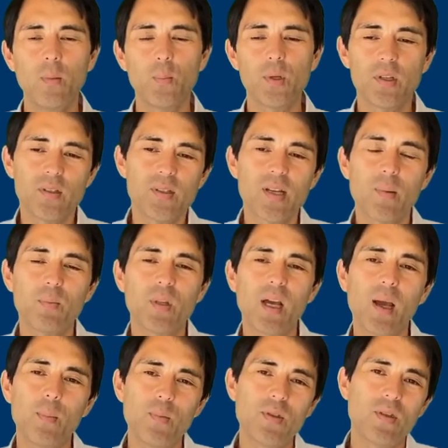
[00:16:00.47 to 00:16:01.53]
because
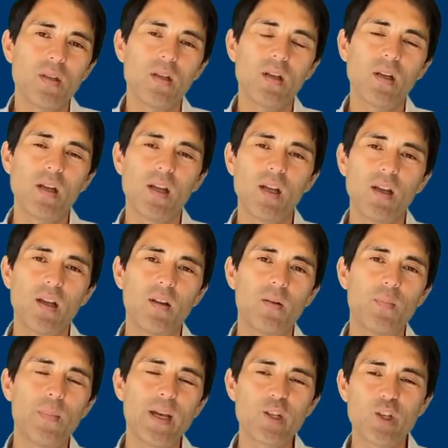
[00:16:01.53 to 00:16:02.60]
sometimes the
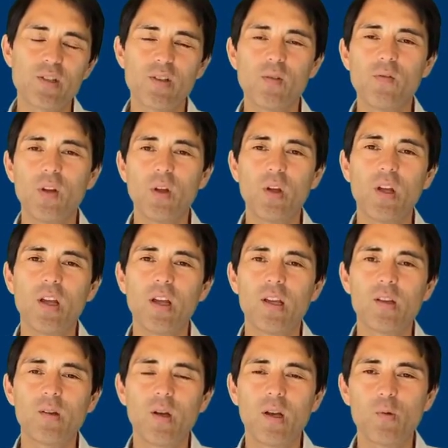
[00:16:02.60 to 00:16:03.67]
measure is not
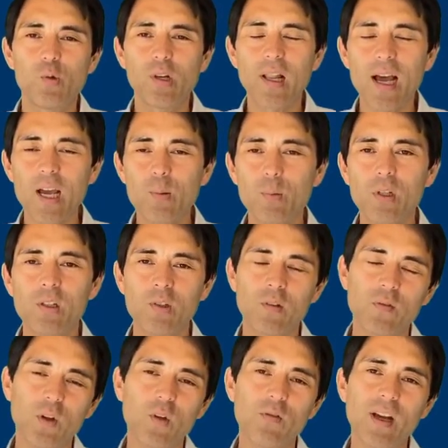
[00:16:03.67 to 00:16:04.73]
very reliable, not
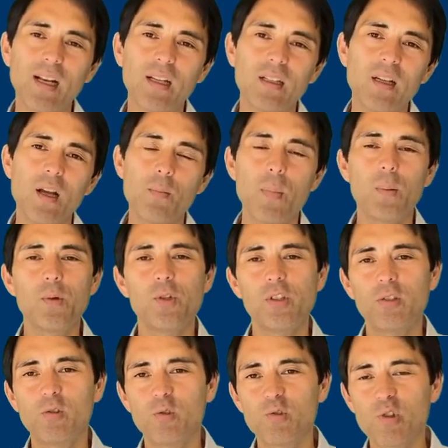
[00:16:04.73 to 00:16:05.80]
very valid. Maybe you
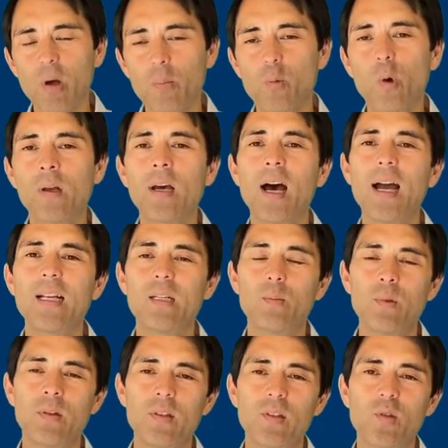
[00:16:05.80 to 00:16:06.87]
need to drop 1 item
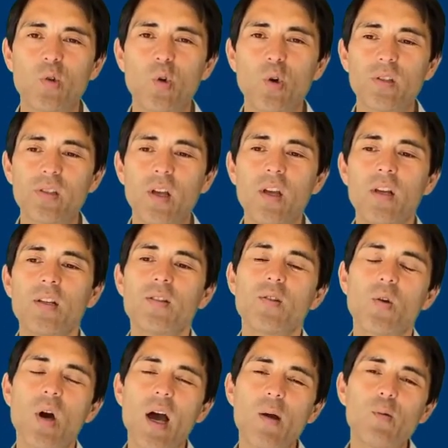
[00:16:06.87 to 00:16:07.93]
in this course.
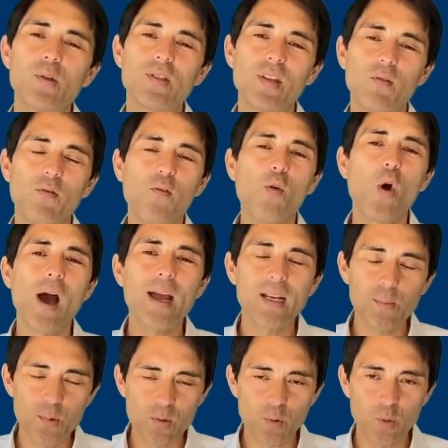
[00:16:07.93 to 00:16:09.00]
So I would say 4
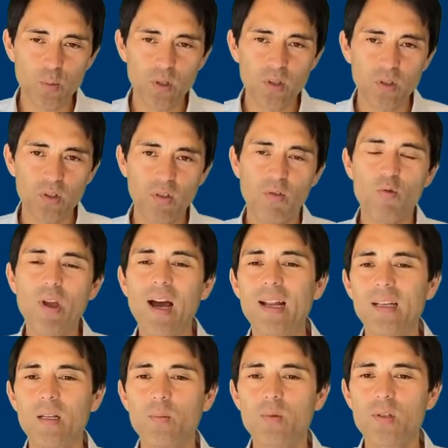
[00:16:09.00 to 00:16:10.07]
items would be good, 3
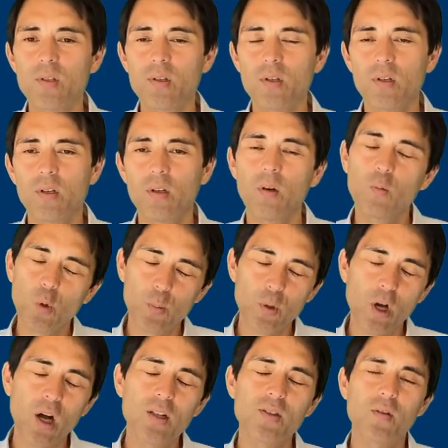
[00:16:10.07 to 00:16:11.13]
items would be
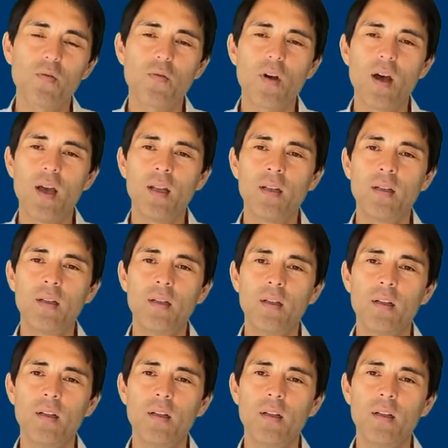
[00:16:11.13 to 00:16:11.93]
also fine.